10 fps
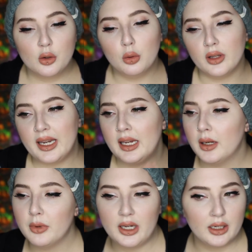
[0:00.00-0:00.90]
cool
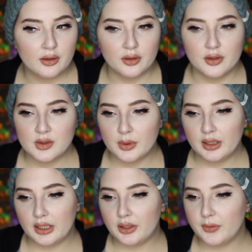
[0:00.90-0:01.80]
camera angles
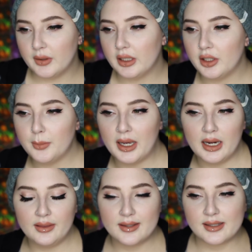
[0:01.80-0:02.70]
where like you feel like you're
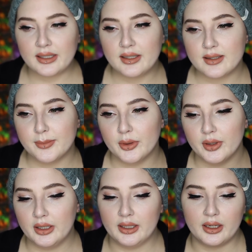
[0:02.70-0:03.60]
behind the scenes
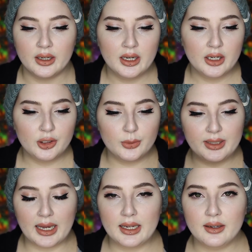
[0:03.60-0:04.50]
more and like you
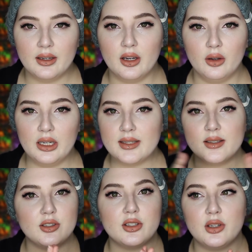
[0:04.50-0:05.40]
get,
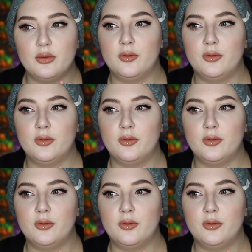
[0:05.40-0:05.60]
it's just